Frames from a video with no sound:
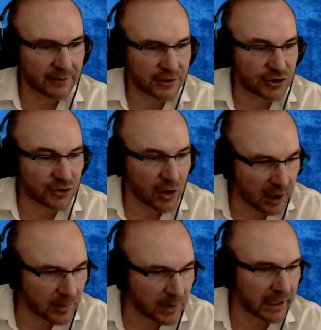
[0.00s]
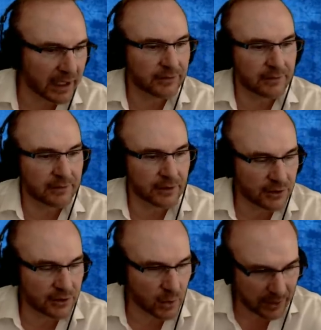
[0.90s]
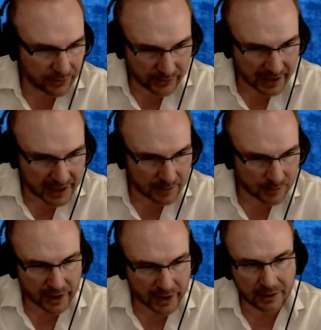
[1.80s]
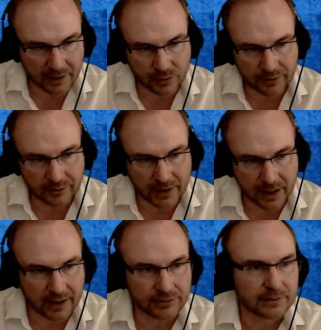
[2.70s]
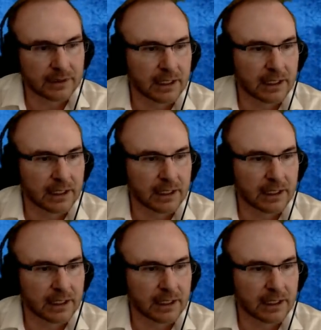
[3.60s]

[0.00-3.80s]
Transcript: for strong belief in verse twenty-three and prayer forty-five.